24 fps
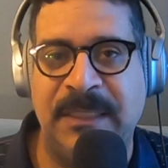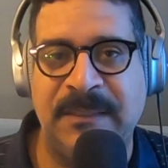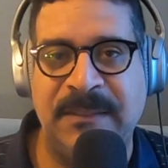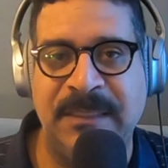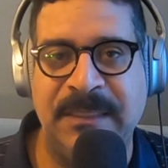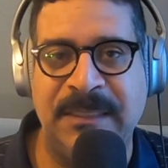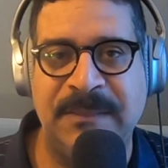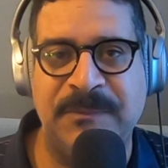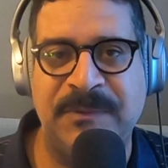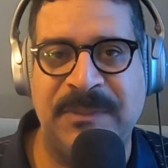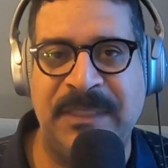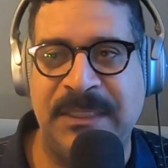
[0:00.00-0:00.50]
I
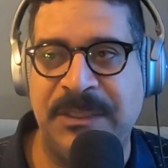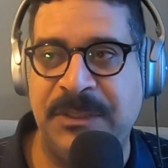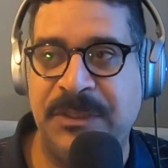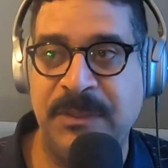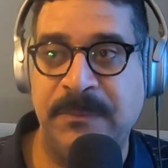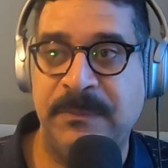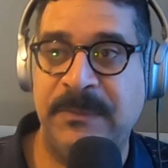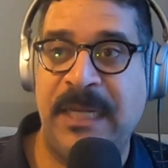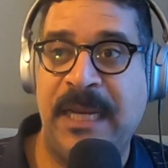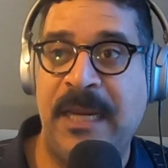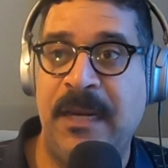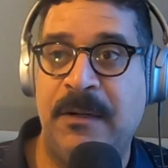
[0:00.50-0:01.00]
think it was like
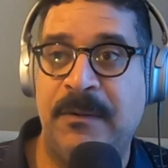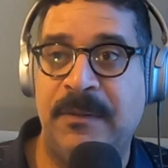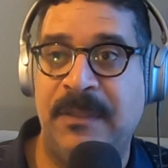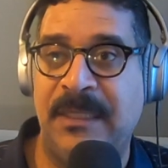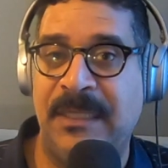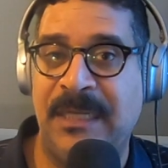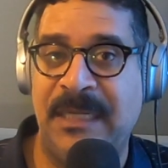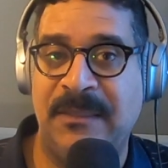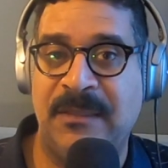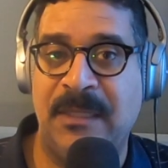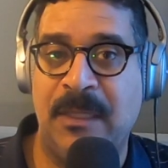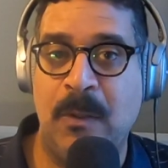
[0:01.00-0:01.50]
Jim
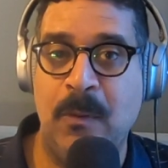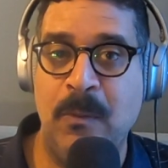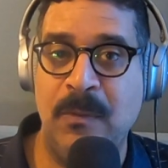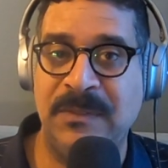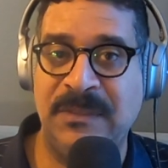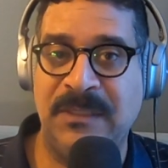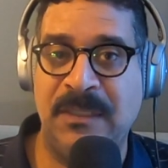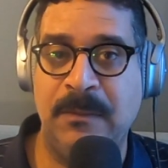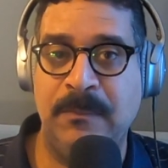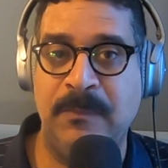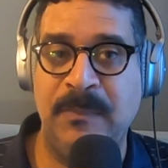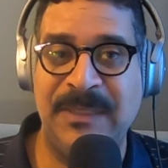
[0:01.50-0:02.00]
Carrey, and they thought, oh,
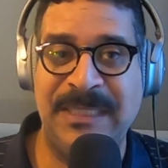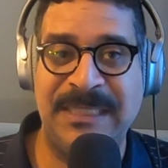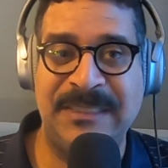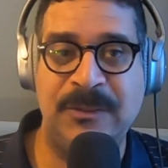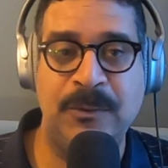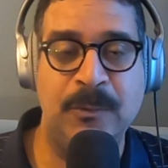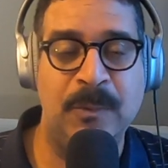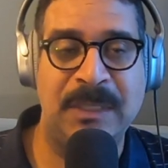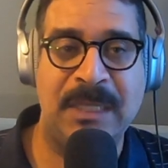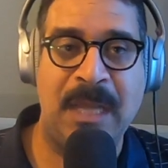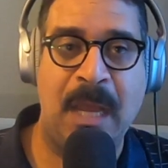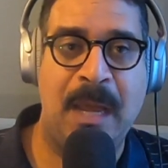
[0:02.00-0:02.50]

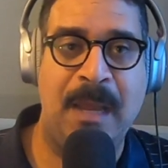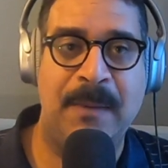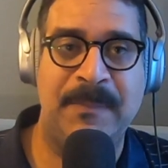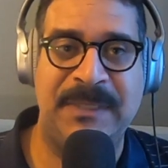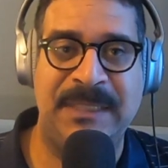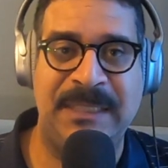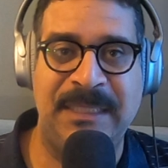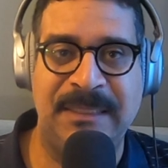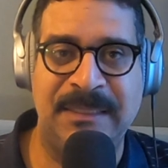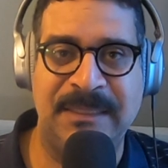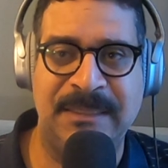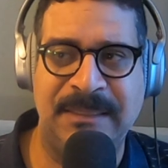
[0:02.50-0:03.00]
let's do a
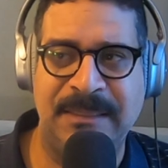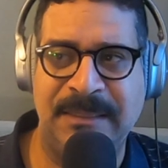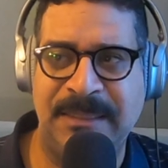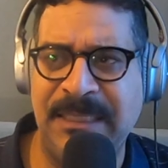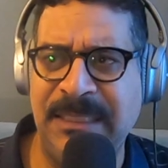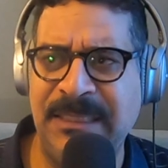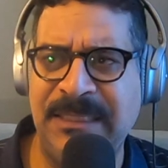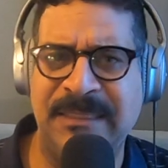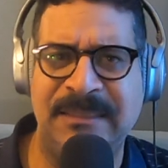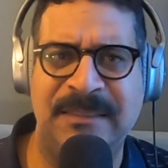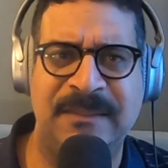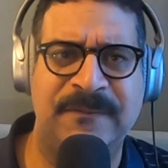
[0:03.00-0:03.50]
comedy, and then
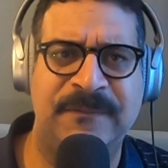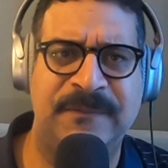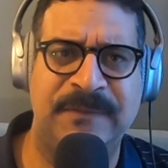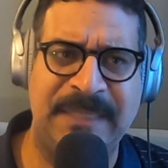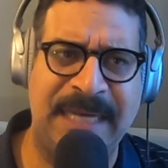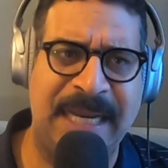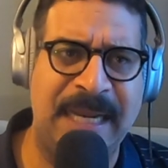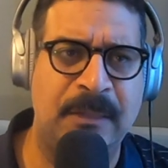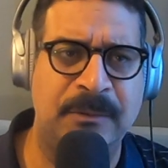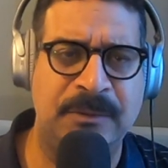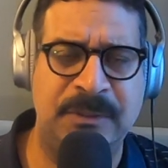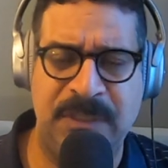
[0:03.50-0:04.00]
he
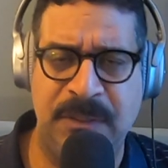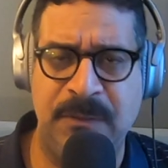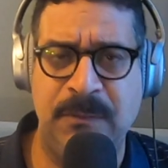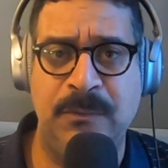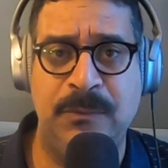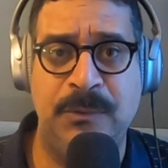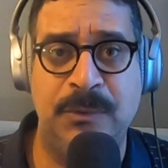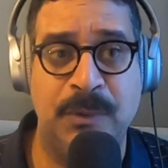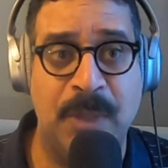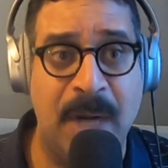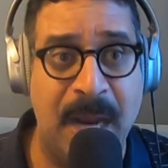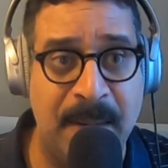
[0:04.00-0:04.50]
delivered now
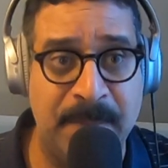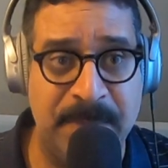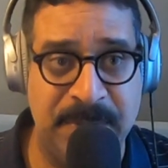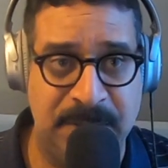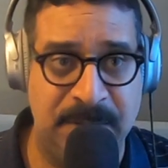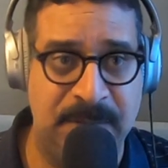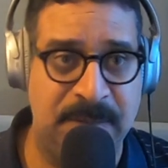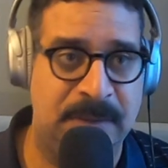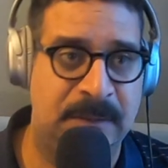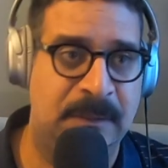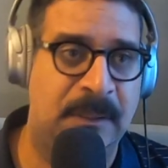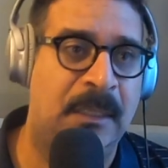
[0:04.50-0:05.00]
2
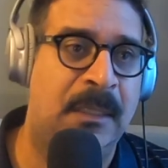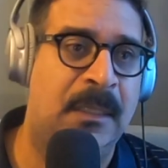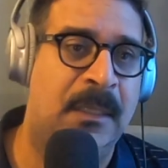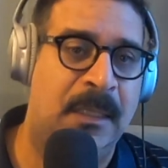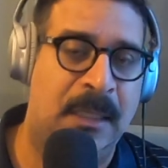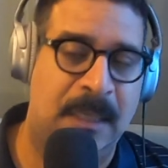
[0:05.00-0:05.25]
dramas.